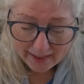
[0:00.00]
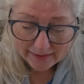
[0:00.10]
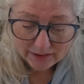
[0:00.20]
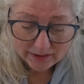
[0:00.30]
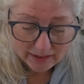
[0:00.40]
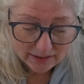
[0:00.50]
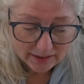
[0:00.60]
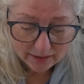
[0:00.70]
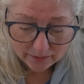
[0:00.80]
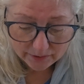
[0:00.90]
has
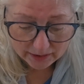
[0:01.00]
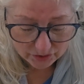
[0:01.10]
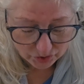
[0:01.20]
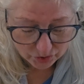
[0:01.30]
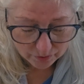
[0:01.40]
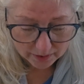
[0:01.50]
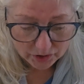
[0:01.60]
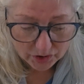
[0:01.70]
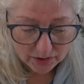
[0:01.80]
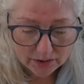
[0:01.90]
detailed
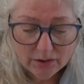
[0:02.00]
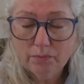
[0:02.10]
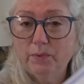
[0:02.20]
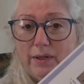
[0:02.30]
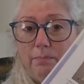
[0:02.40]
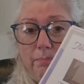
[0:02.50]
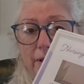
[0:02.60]
instructions with